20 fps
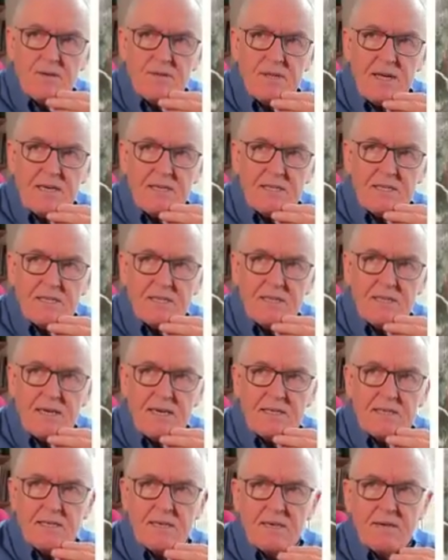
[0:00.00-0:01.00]
that's
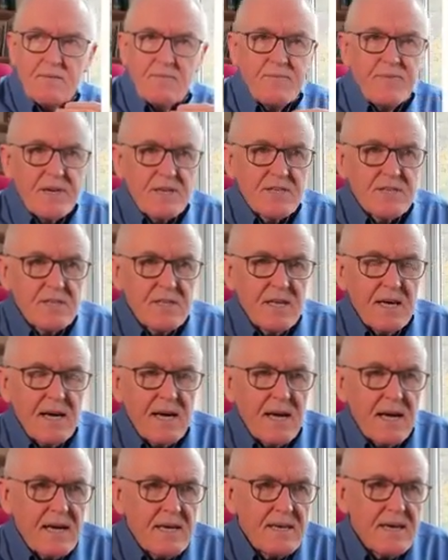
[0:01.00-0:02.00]
that picture
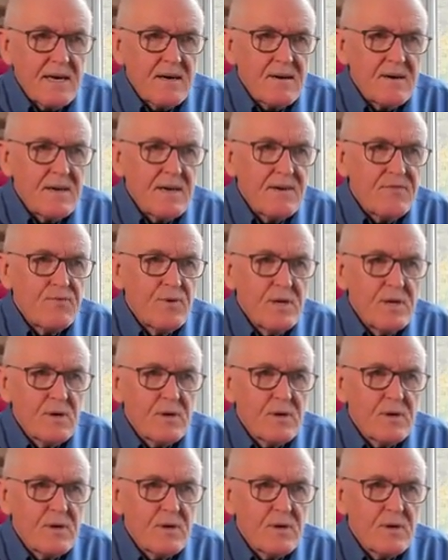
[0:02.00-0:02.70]
there. Now, if we